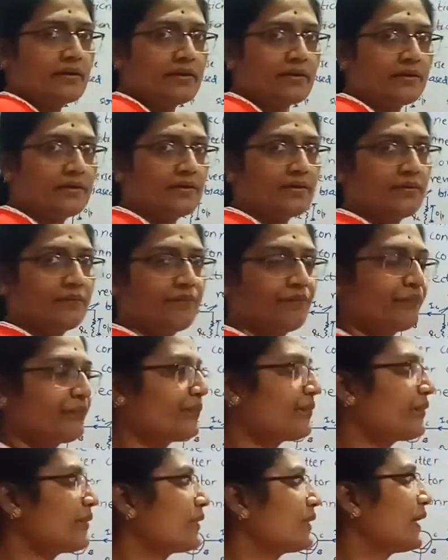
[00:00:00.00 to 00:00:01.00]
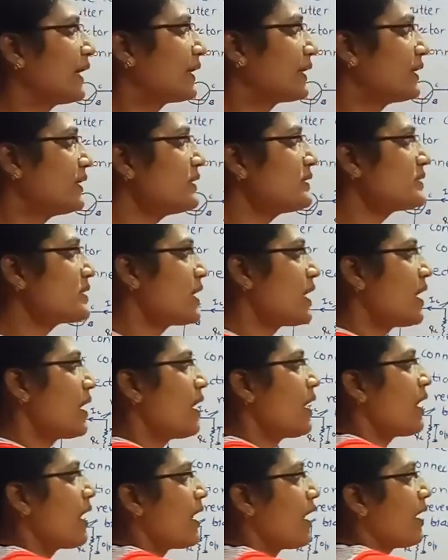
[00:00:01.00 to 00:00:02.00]
current, that is
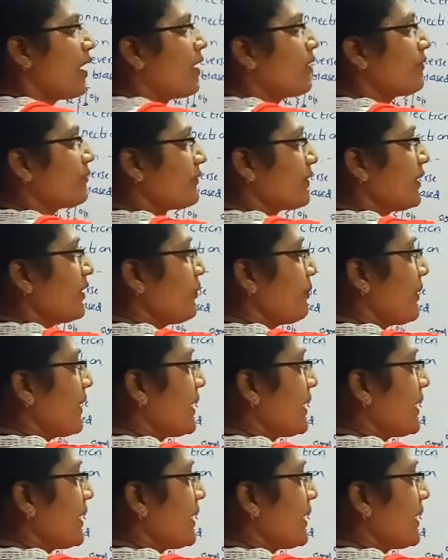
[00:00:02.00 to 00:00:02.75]
after